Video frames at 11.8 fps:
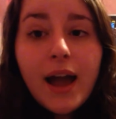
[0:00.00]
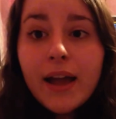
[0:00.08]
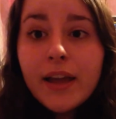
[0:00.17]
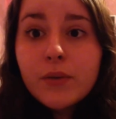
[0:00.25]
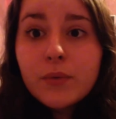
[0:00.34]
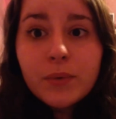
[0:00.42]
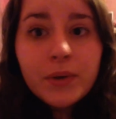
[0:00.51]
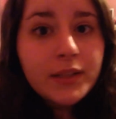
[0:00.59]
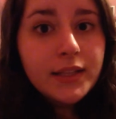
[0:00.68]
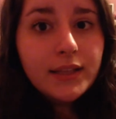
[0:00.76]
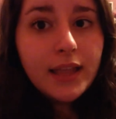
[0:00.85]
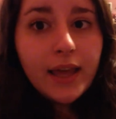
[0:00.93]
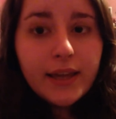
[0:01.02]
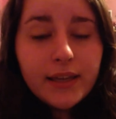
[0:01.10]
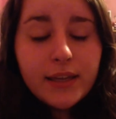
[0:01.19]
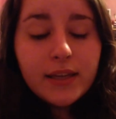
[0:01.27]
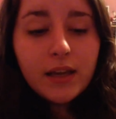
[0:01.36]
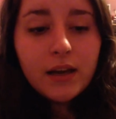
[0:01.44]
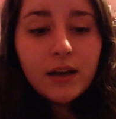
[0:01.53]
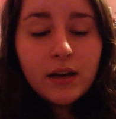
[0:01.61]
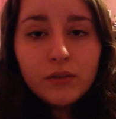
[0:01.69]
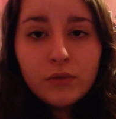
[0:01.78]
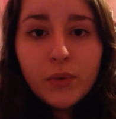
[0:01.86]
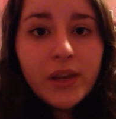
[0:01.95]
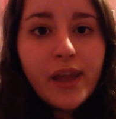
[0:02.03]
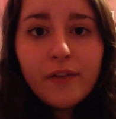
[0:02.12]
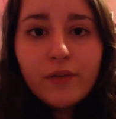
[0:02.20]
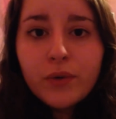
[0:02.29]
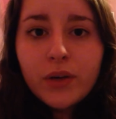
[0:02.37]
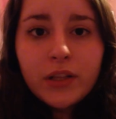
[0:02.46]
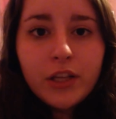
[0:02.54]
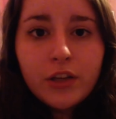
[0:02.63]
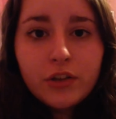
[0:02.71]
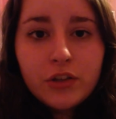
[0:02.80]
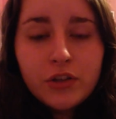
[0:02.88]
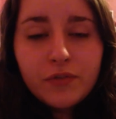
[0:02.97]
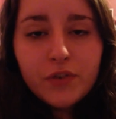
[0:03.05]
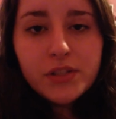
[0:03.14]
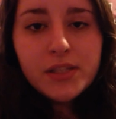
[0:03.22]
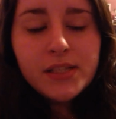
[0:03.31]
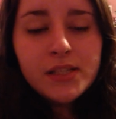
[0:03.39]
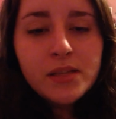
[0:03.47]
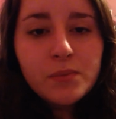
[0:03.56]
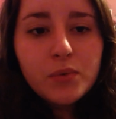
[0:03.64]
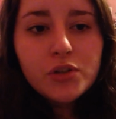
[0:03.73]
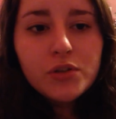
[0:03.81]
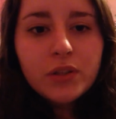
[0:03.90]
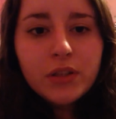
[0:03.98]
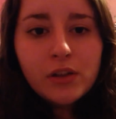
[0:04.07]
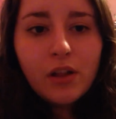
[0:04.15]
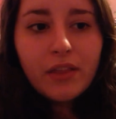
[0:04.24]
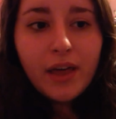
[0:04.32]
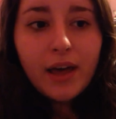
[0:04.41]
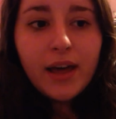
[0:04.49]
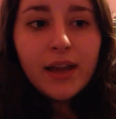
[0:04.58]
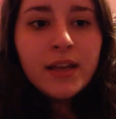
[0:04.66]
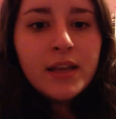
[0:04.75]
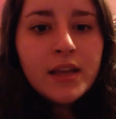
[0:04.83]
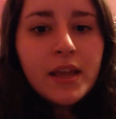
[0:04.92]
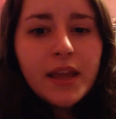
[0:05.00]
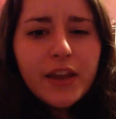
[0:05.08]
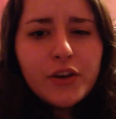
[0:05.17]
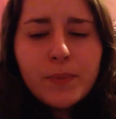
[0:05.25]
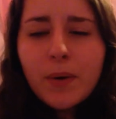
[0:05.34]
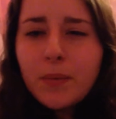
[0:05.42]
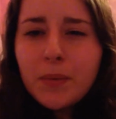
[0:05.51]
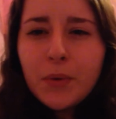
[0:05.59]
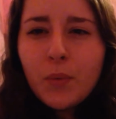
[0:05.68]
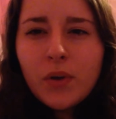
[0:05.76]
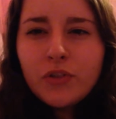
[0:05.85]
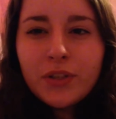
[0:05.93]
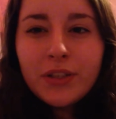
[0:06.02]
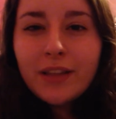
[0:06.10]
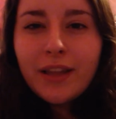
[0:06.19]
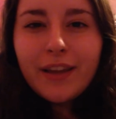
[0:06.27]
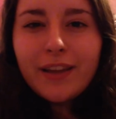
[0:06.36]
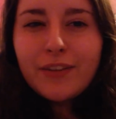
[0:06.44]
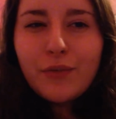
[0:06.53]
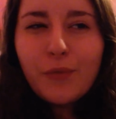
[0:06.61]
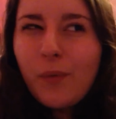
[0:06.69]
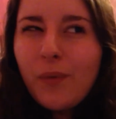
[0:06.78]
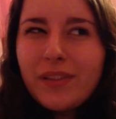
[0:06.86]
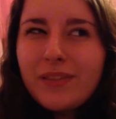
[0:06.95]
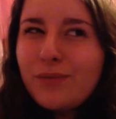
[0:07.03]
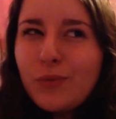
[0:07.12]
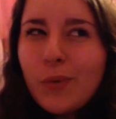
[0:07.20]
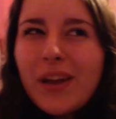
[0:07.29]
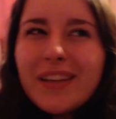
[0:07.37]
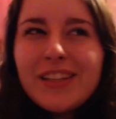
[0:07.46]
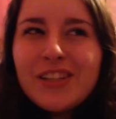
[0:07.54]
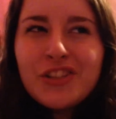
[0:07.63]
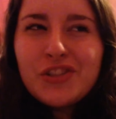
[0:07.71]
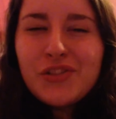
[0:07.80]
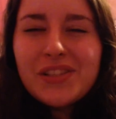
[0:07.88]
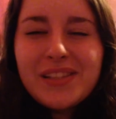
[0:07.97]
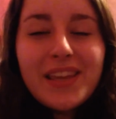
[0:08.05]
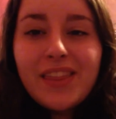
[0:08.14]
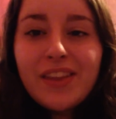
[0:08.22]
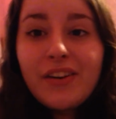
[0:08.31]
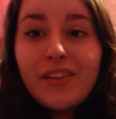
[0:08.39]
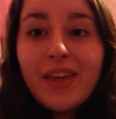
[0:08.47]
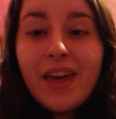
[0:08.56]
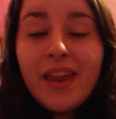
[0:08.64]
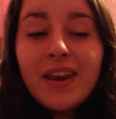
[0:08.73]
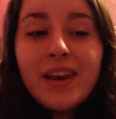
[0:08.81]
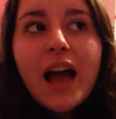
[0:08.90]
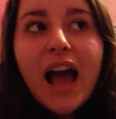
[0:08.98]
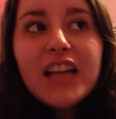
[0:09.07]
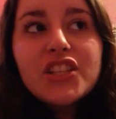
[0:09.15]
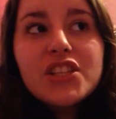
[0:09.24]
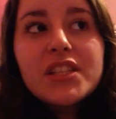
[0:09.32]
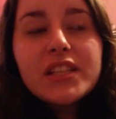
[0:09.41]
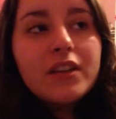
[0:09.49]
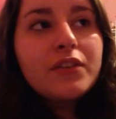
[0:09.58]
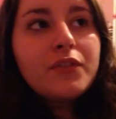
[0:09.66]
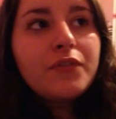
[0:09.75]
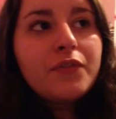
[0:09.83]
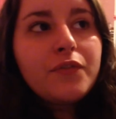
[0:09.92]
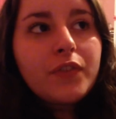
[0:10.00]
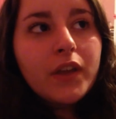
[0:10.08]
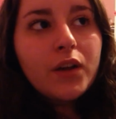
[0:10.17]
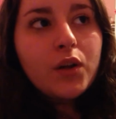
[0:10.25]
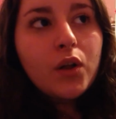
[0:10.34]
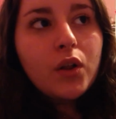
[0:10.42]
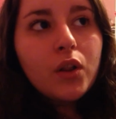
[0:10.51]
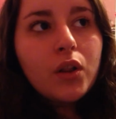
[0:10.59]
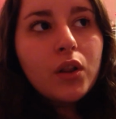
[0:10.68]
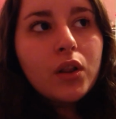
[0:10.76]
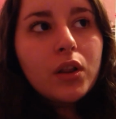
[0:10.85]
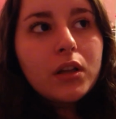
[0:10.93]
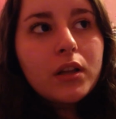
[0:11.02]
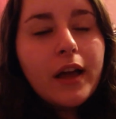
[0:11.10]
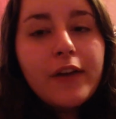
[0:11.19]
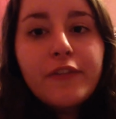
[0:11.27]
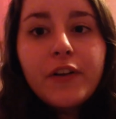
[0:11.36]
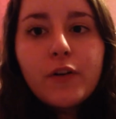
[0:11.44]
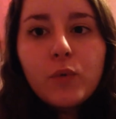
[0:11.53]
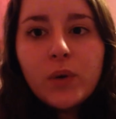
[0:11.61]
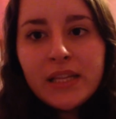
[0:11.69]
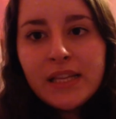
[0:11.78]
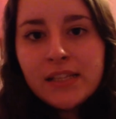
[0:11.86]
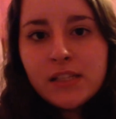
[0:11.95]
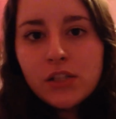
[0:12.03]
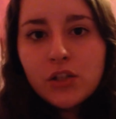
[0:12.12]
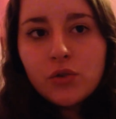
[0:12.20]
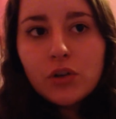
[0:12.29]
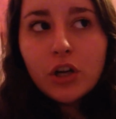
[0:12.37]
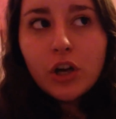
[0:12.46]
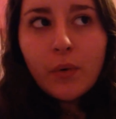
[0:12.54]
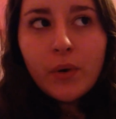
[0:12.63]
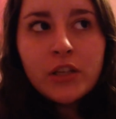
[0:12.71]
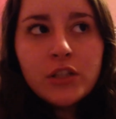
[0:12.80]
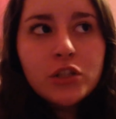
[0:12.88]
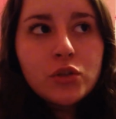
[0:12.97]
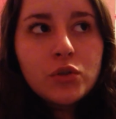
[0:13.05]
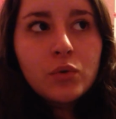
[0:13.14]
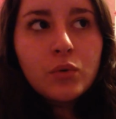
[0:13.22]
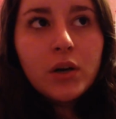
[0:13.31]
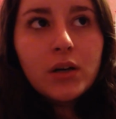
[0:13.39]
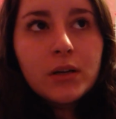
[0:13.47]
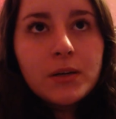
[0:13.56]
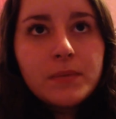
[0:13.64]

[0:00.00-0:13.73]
I really like, we have really good universities in Portugal and all that, and you're probably wondering, like, why didn't you stay there then? I just didn't feel, I felt really insecure going to